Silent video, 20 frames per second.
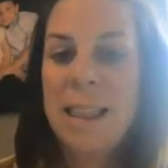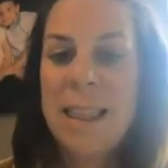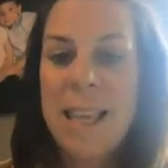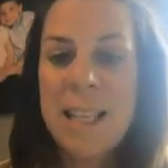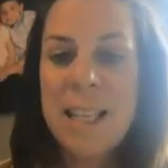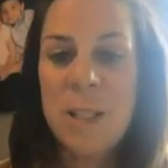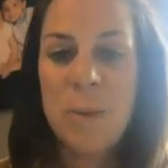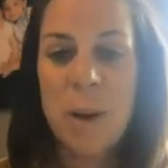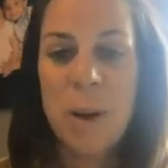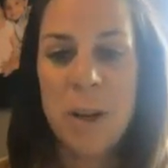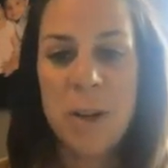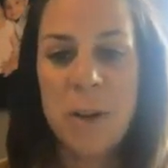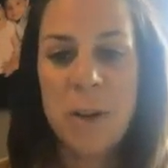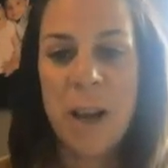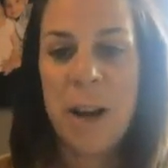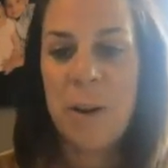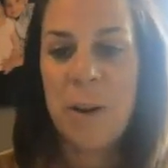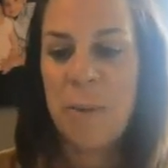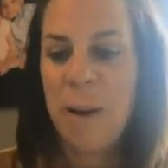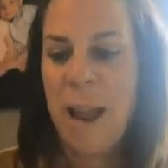This one, you
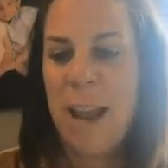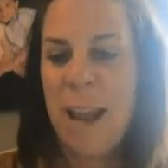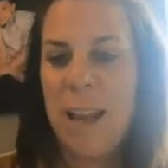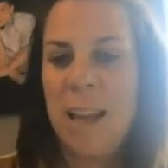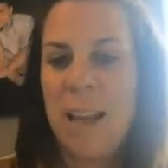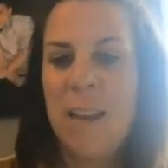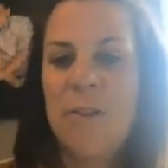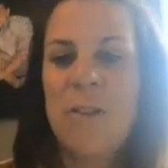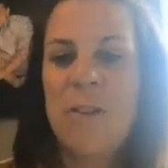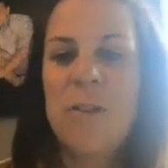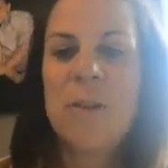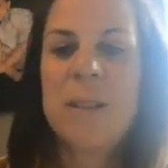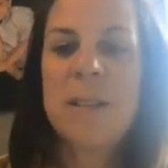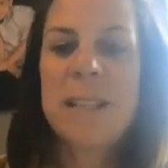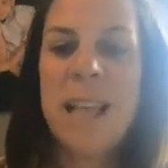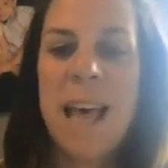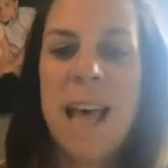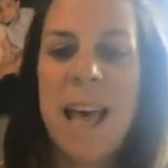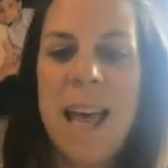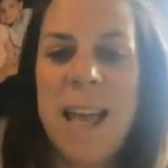got it right if you
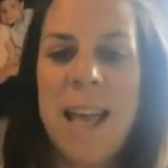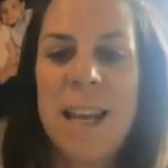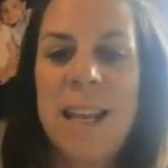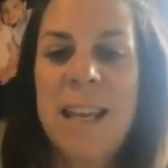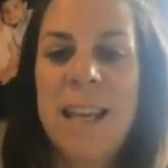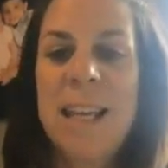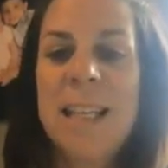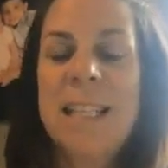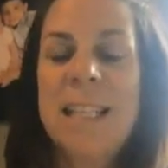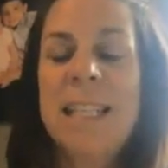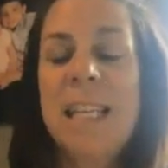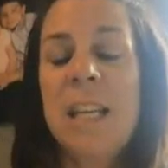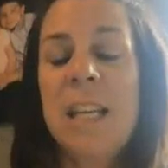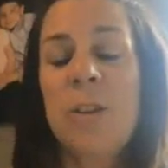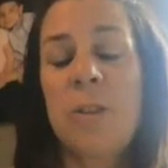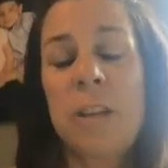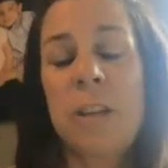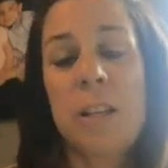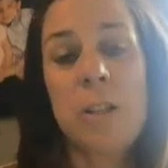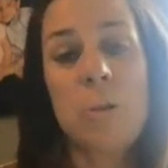said
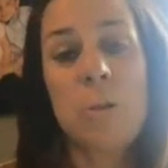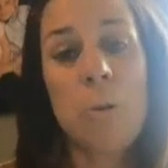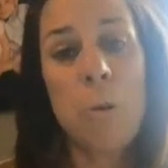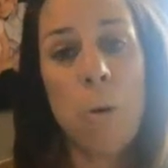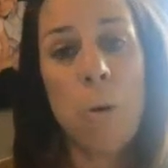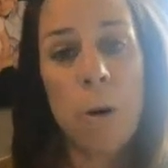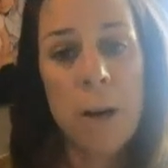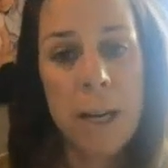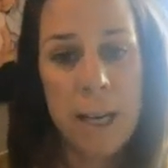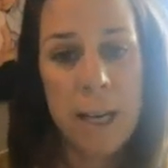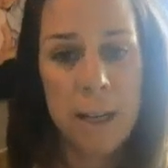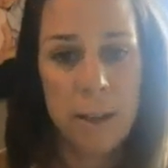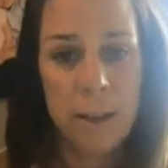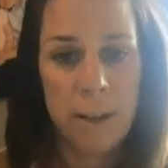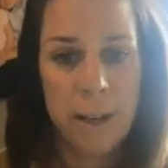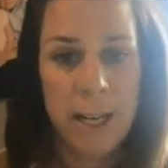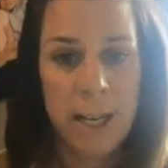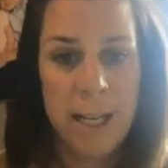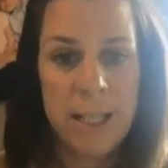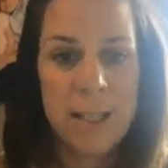decrease or
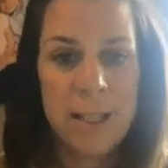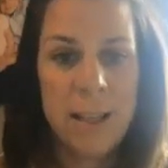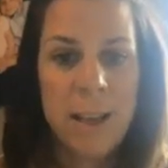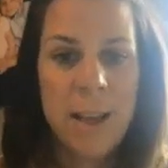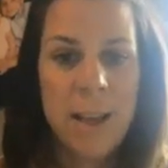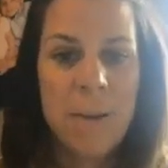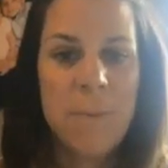increase,